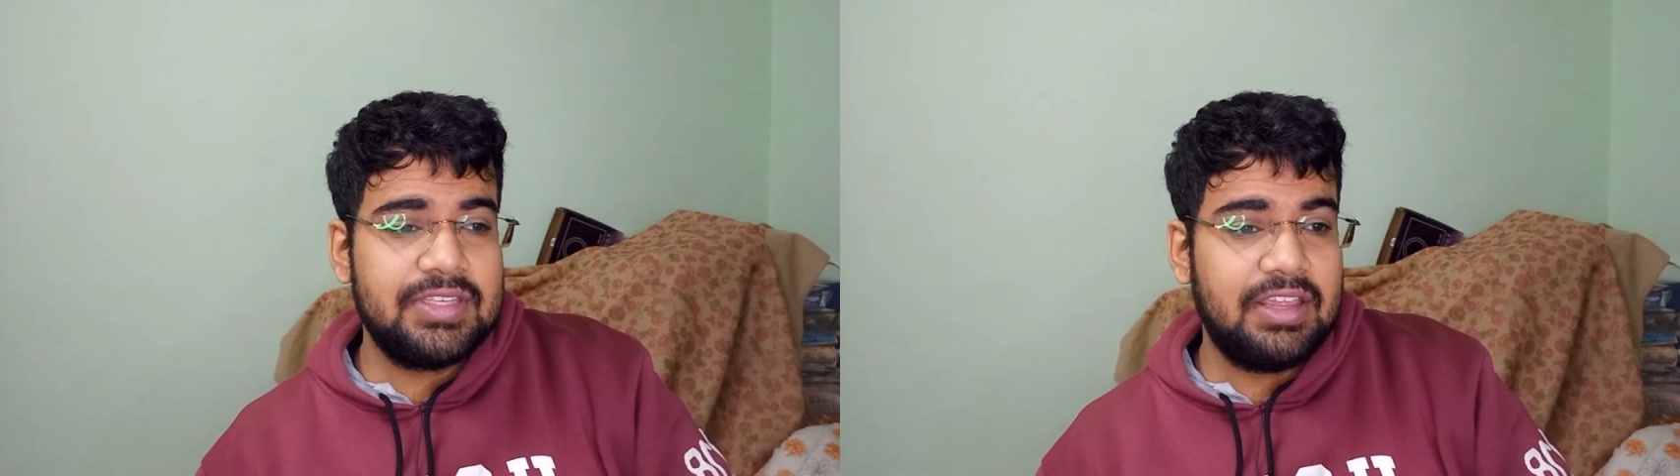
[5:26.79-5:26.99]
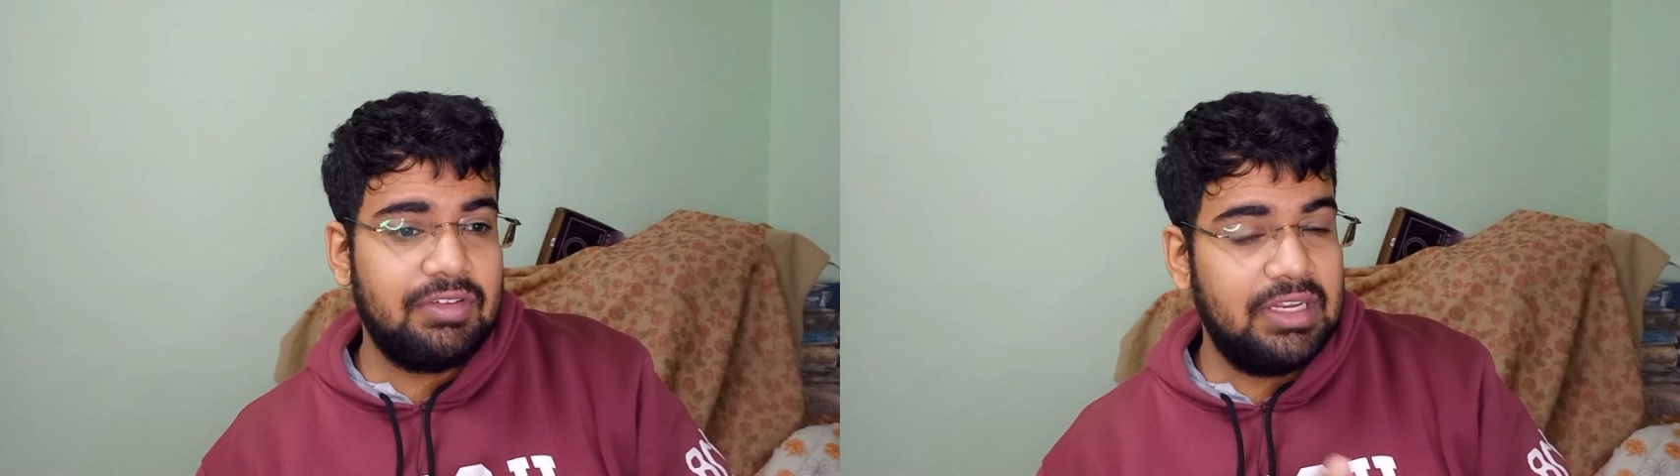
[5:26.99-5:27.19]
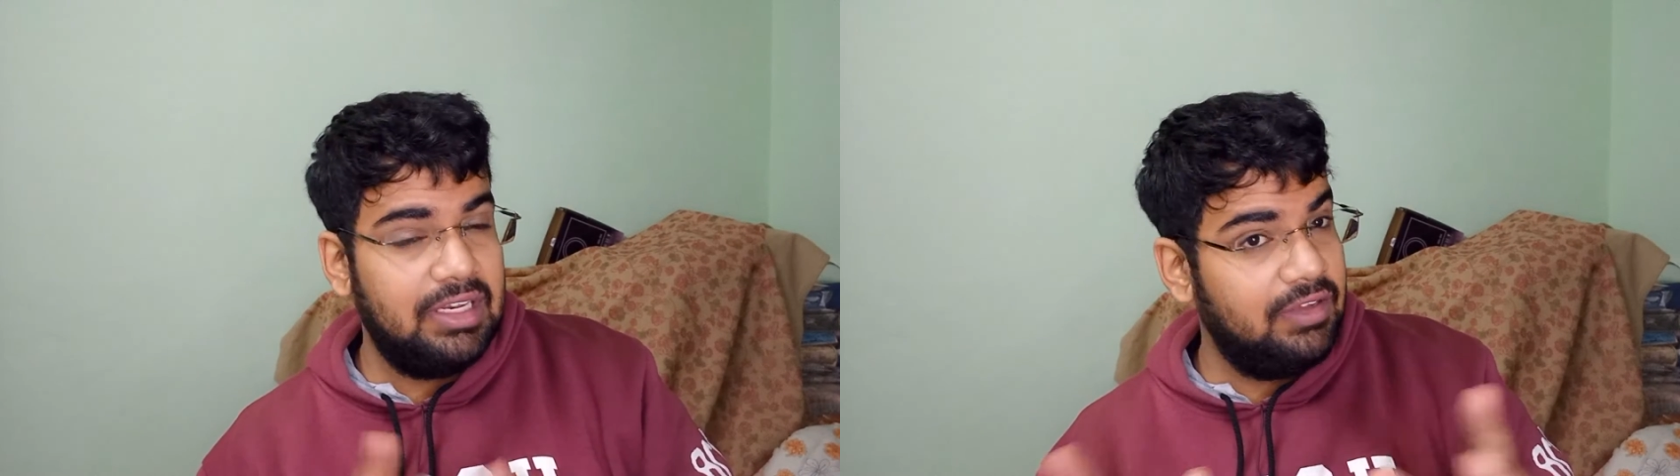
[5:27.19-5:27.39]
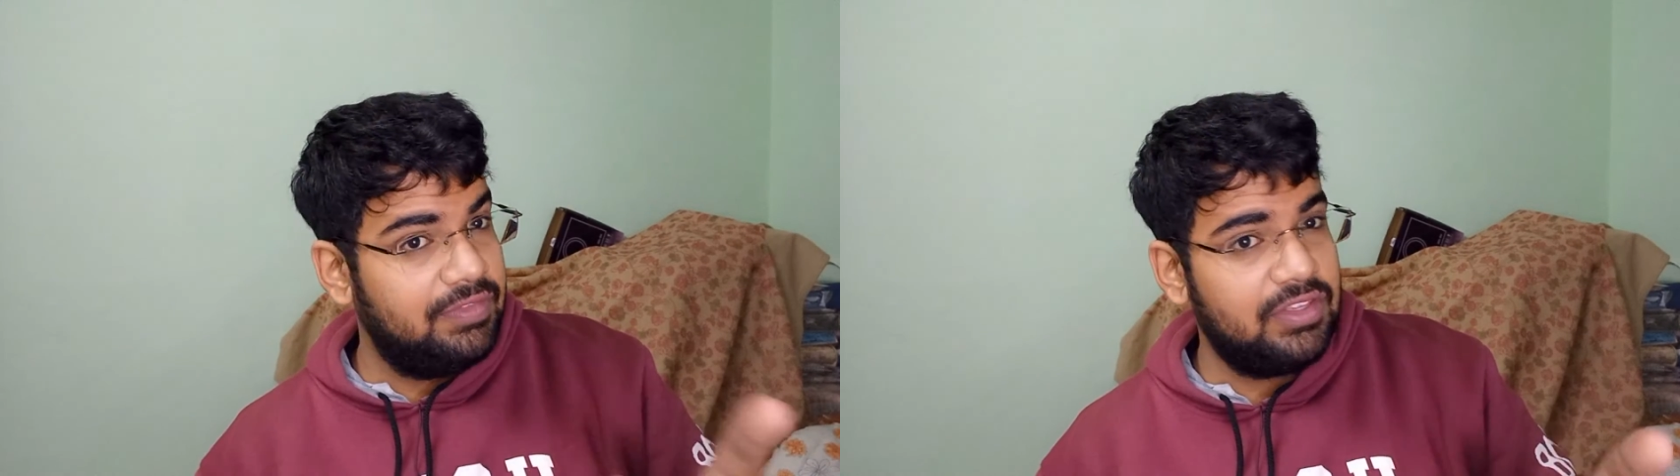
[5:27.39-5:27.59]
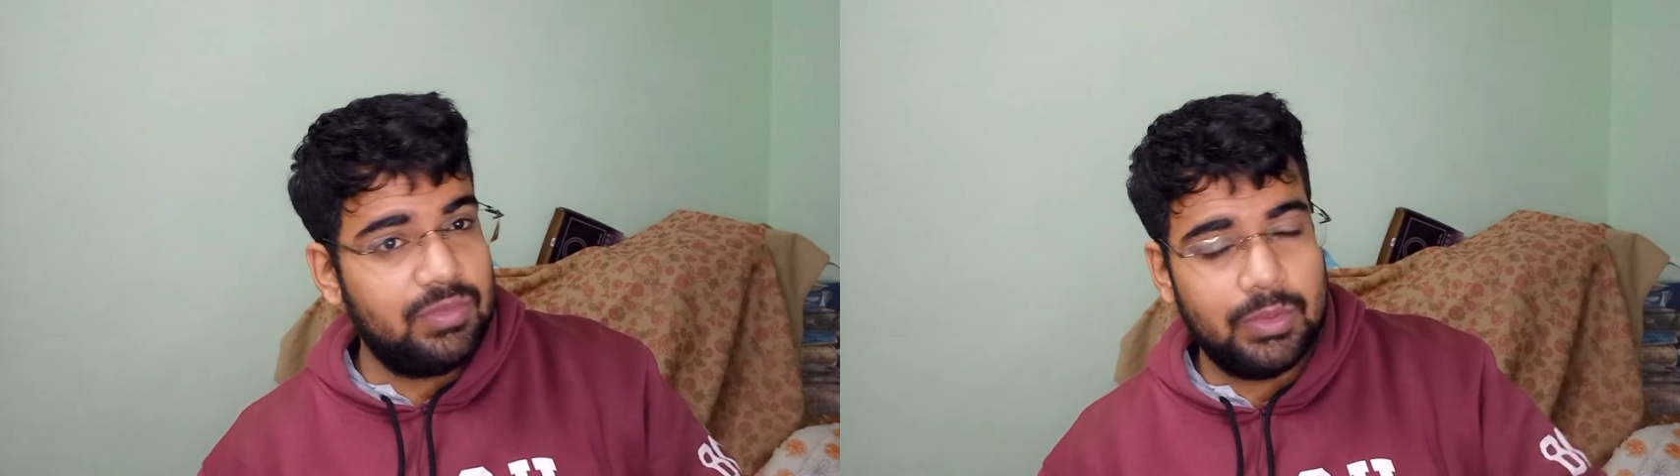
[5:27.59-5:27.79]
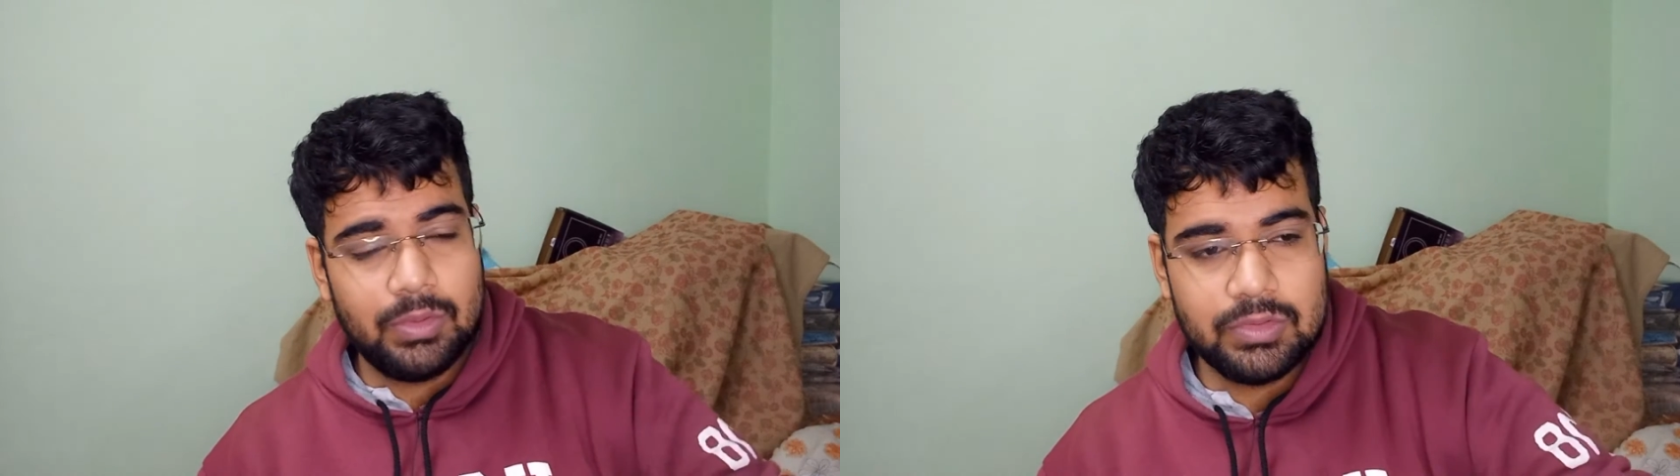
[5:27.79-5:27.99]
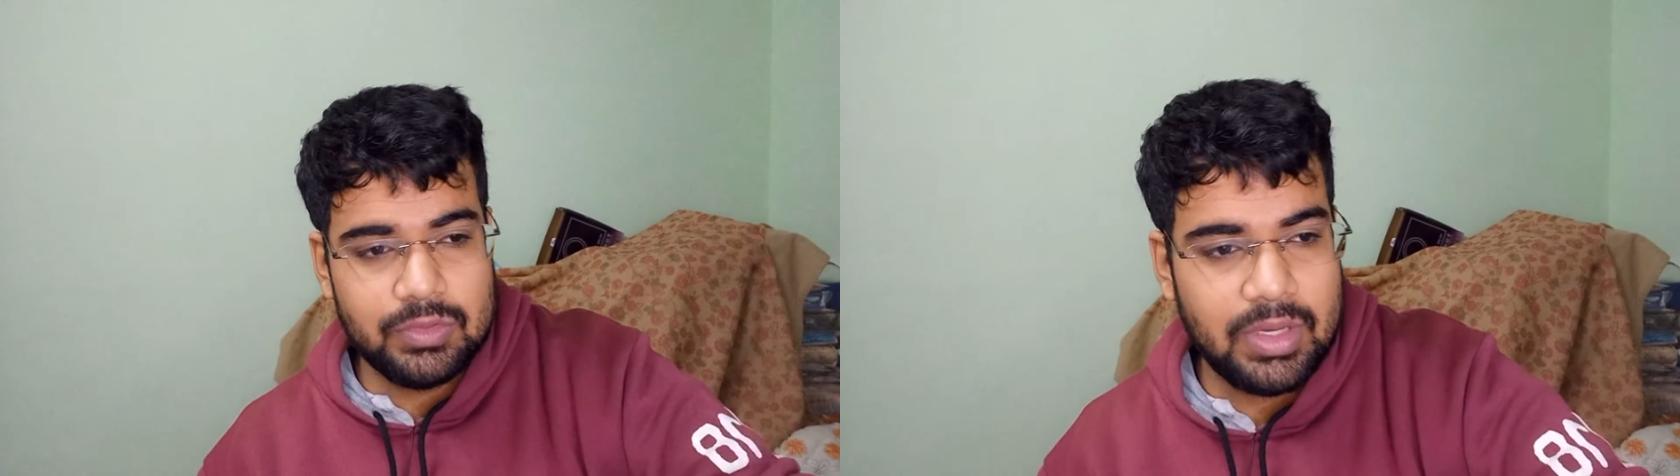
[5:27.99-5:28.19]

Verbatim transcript: I really love this one also.